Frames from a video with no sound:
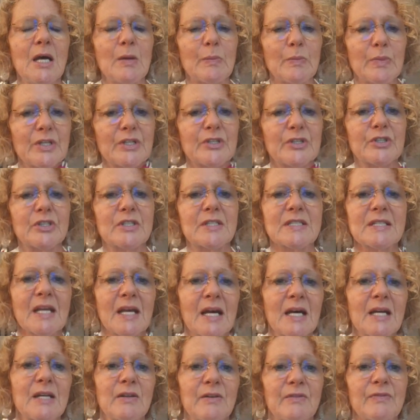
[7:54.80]
but just
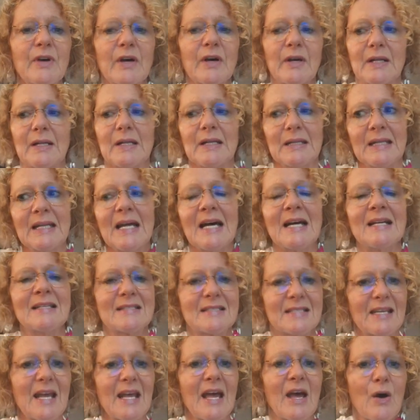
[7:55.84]
kind of
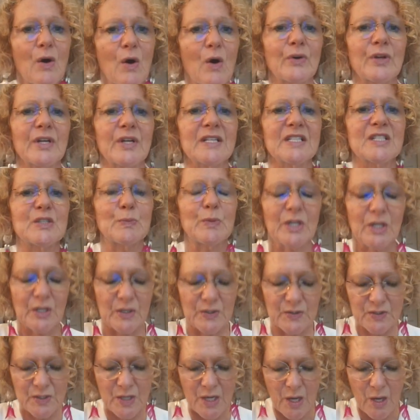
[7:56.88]
let's get honest,
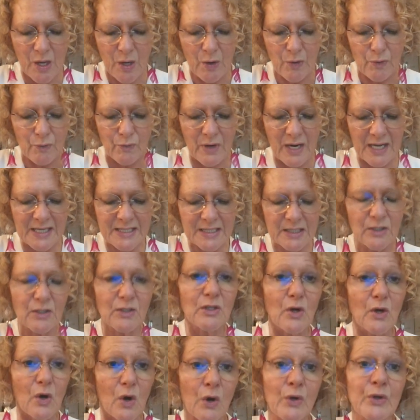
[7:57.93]
because
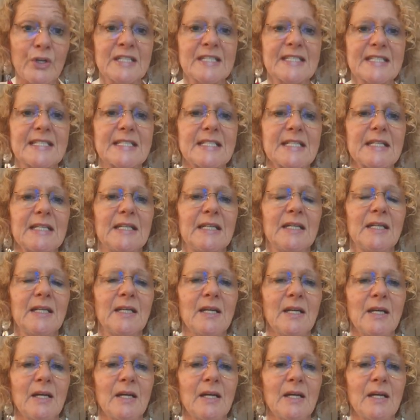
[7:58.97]
radical honesty